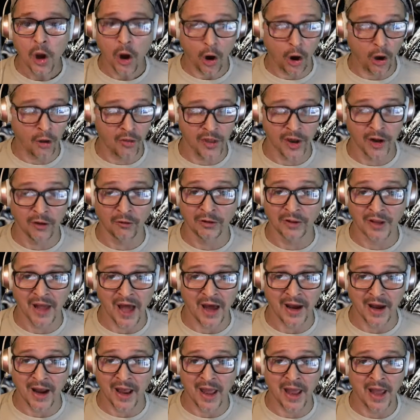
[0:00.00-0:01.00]
Are there a
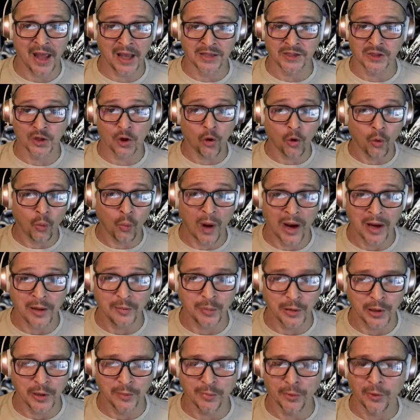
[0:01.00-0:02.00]
lot of asshole
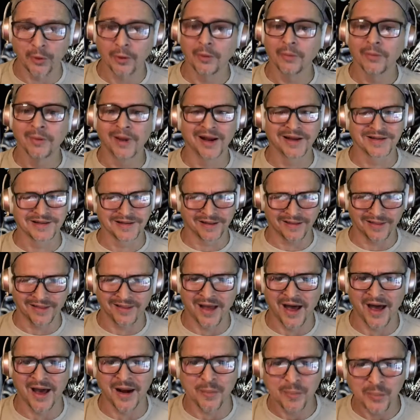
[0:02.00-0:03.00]
white people? There's a
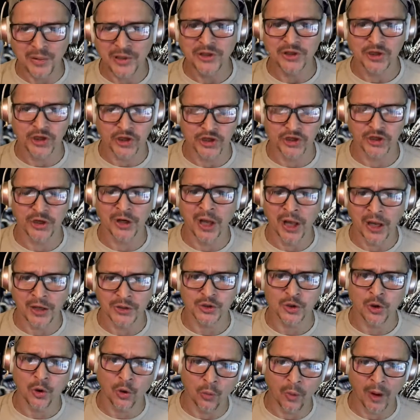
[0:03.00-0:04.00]
lot of piece of shit
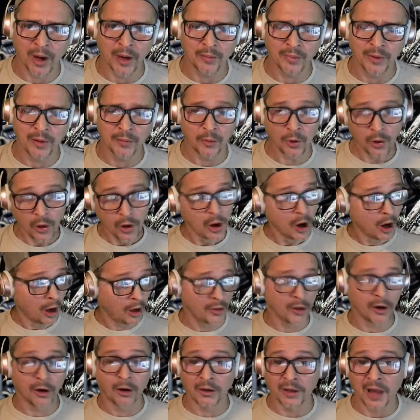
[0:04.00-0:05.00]
asshole white people. Are
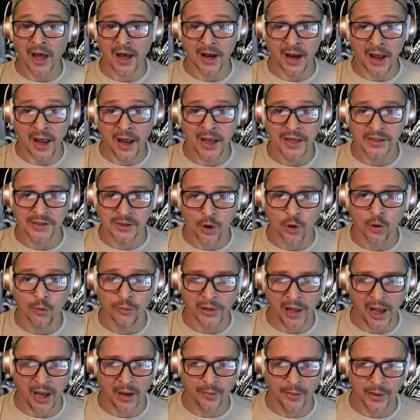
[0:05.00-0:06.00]
there a lot of asshole
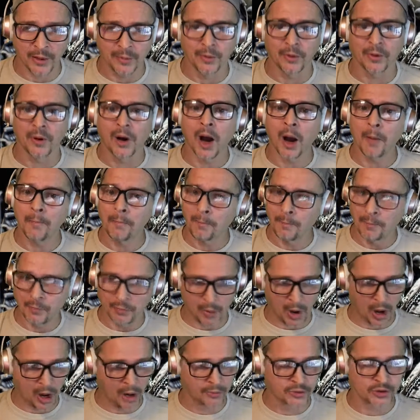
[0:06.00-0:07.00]
black people?
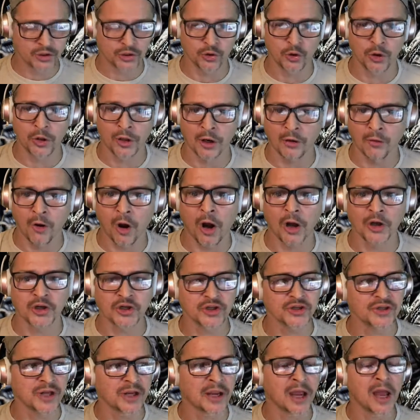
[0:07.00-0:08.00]
I'm sure there are,
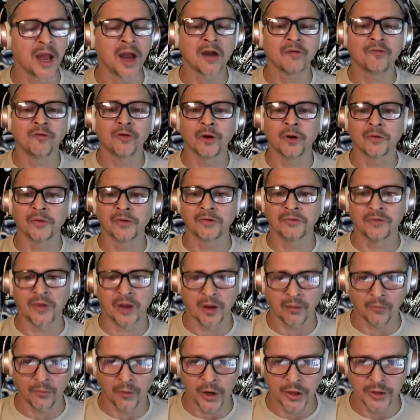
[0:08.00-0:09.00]
just like every other
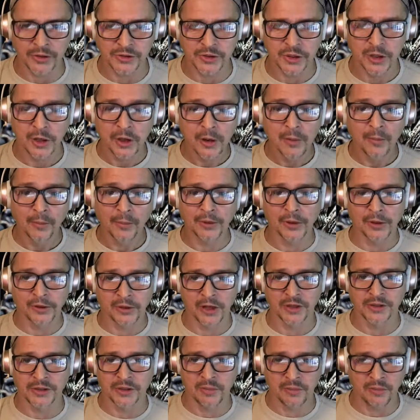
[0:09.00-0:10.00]
damn race. But it
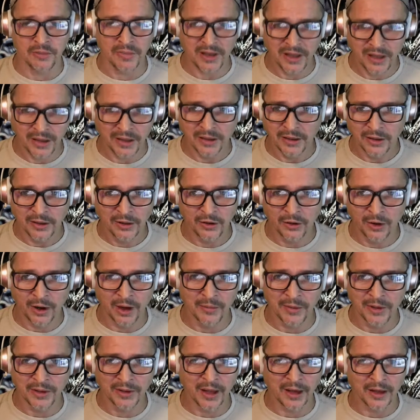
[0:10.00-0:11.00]
doesn't mean, you know what
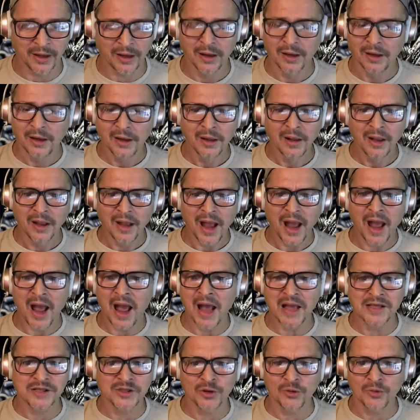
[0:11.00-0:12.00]
I mean? Like,
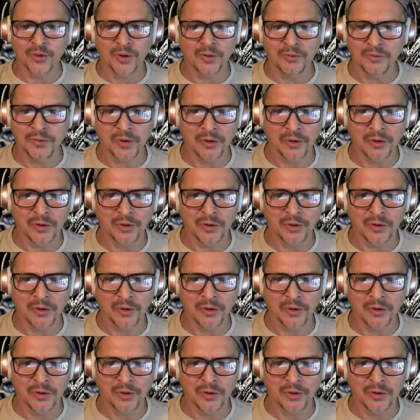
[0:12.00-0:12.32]
has no.